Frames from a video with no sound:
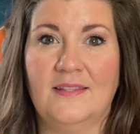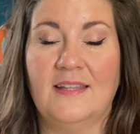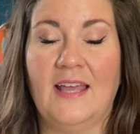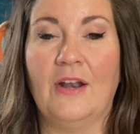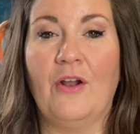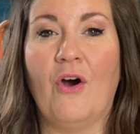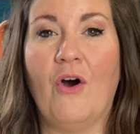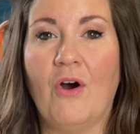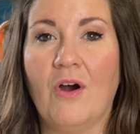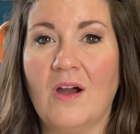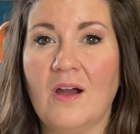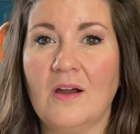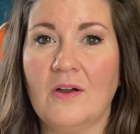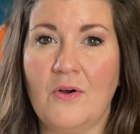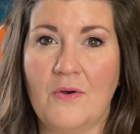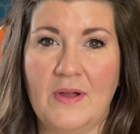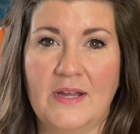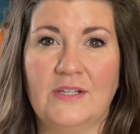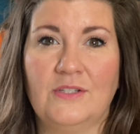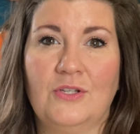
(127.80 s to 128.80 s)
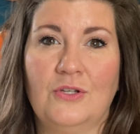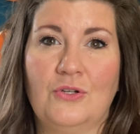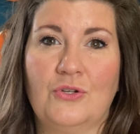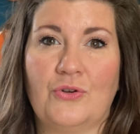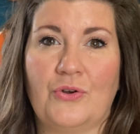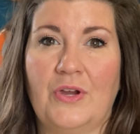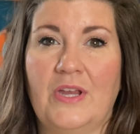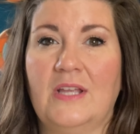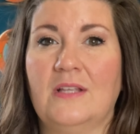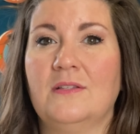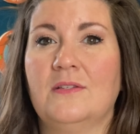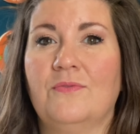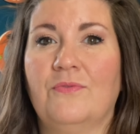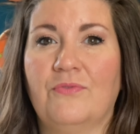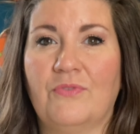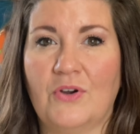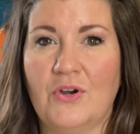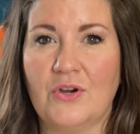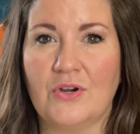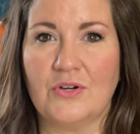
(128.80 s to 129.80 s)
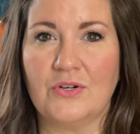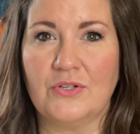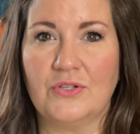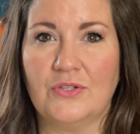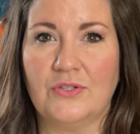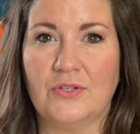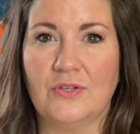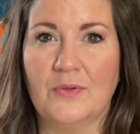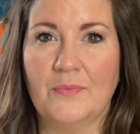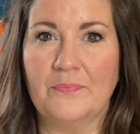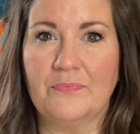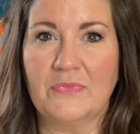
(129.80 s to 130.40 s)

that are going to transverse